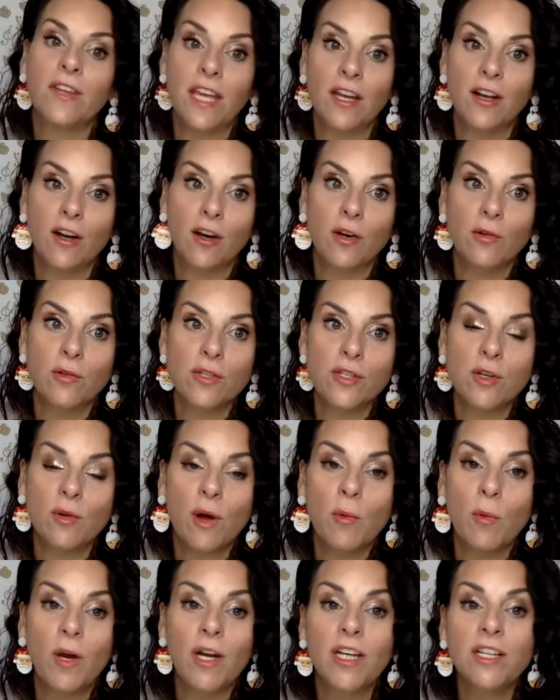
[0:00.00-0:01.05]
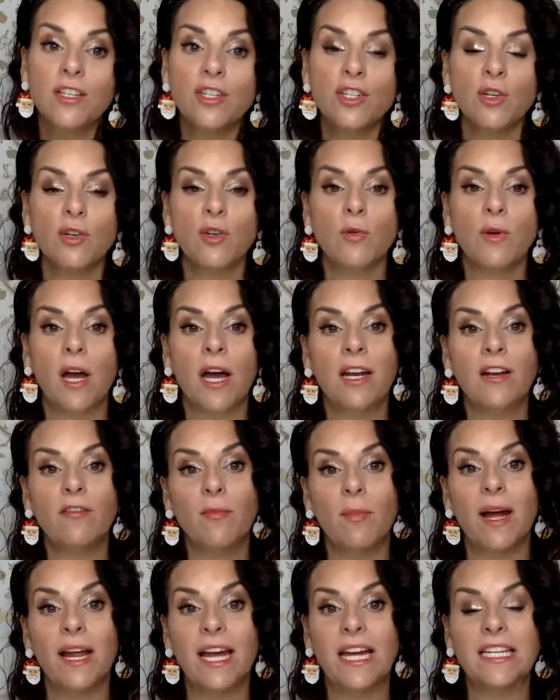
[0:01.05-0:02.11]
kiddo. So I wanted to show you kind of
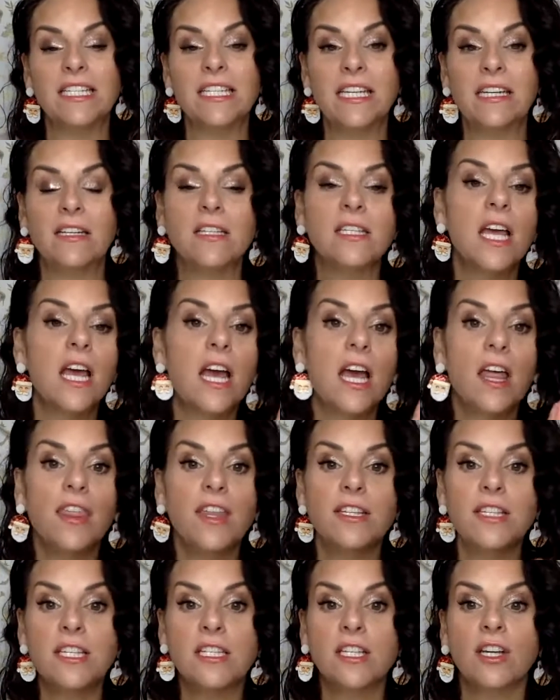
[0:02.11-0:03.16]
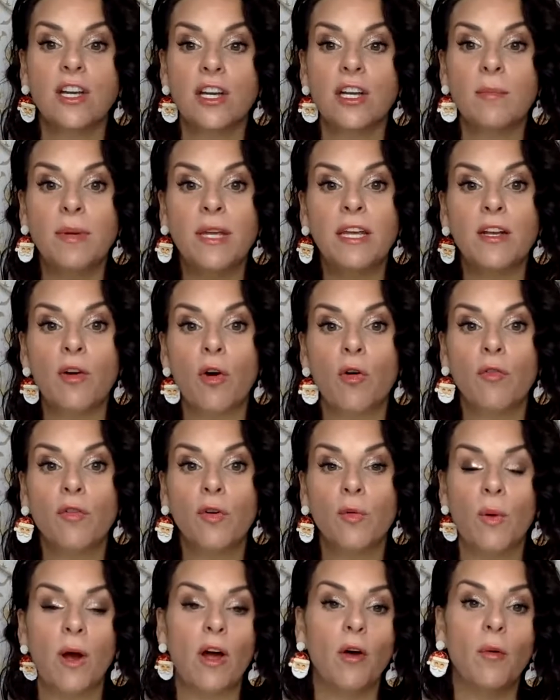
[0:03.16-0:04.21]
my ideas. This isn't going to be an
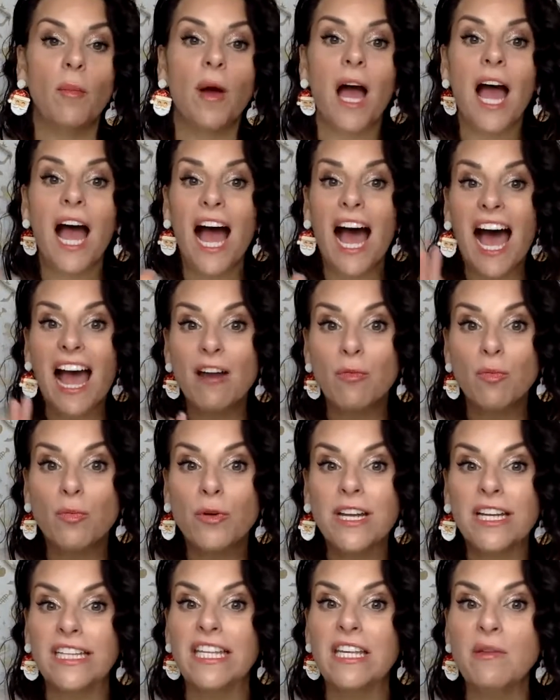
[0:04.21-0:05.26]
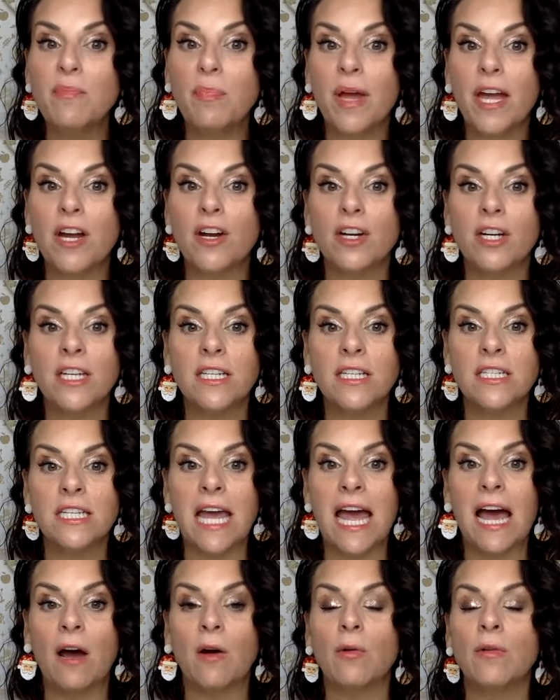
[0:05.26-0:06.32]
overwhelm. I really pared it
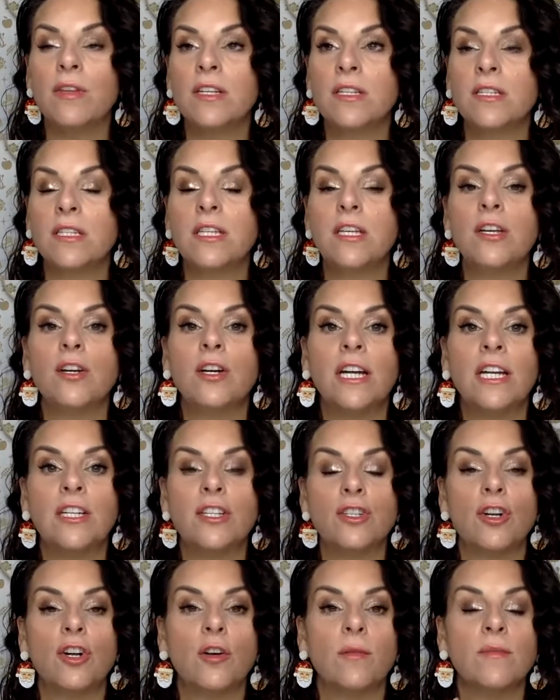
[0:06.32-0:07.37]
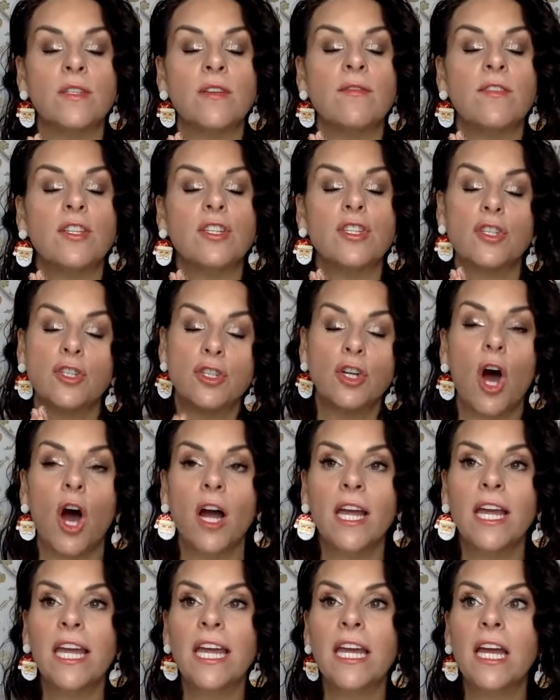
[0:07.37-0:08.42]
down this year in terms of the
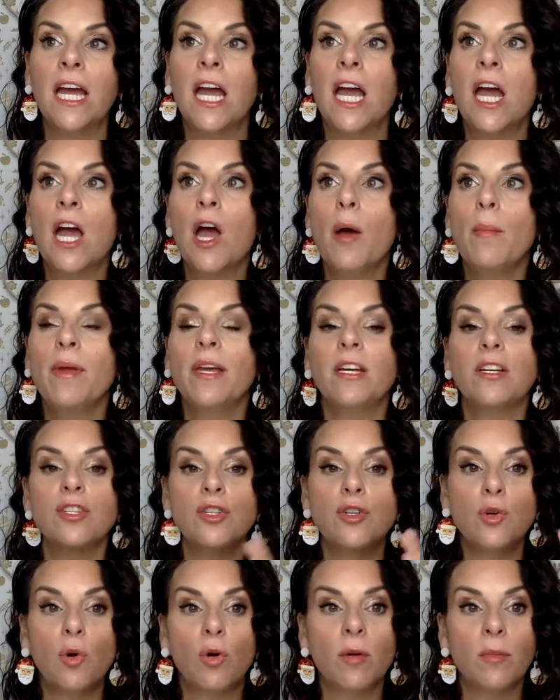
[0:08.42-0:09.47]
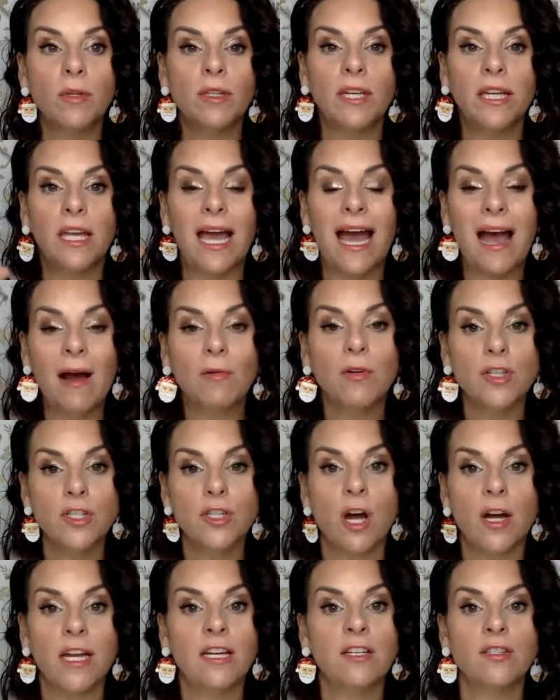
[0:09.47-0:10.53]
stocking because normally our
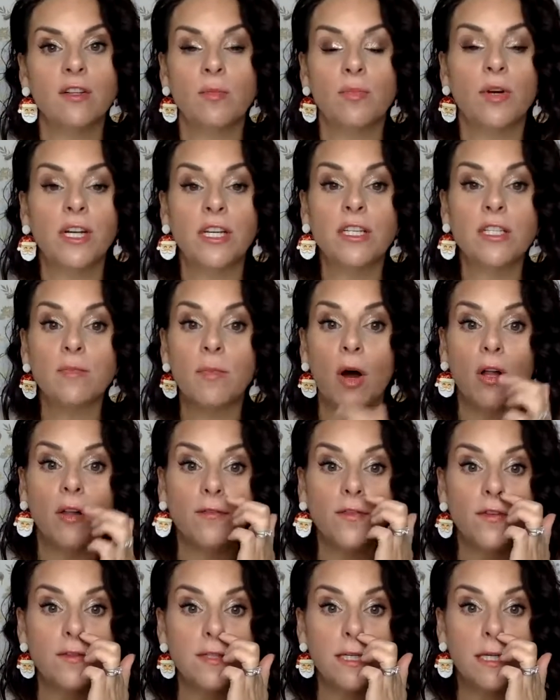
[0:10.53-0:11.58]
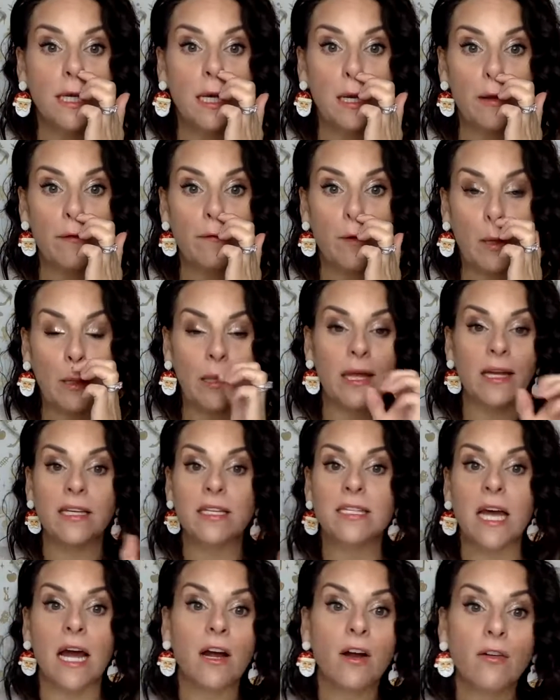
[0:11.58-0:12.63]
stockings are pretty small. If you've seen any of our like
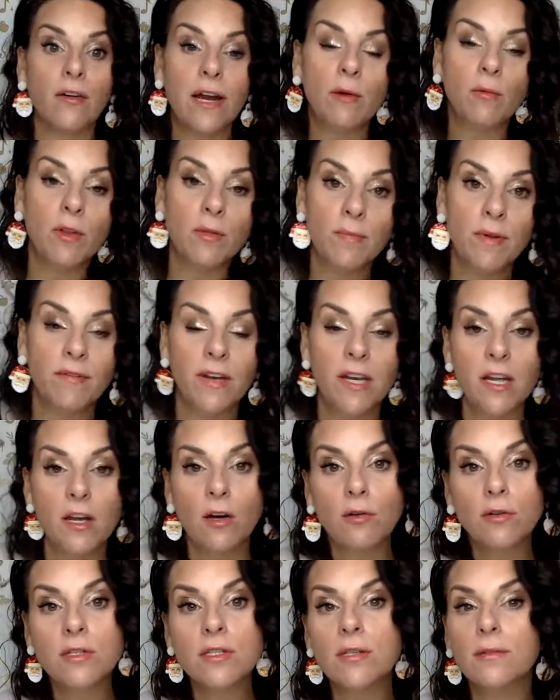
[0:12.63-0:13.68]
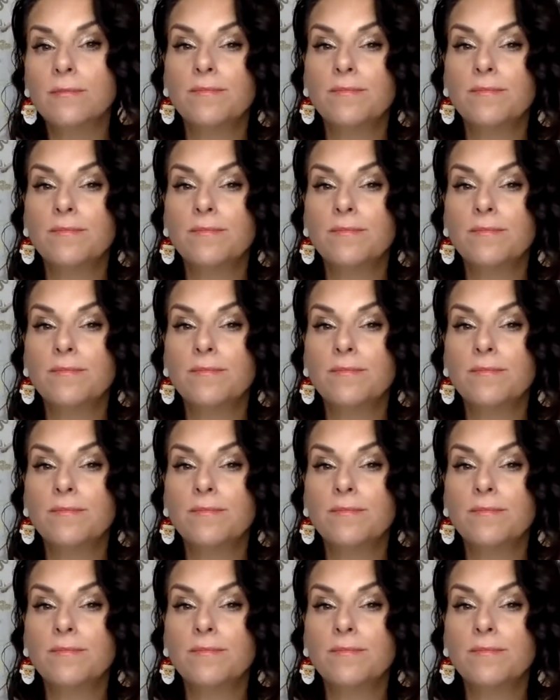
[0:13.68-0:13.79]
decorate with me videos,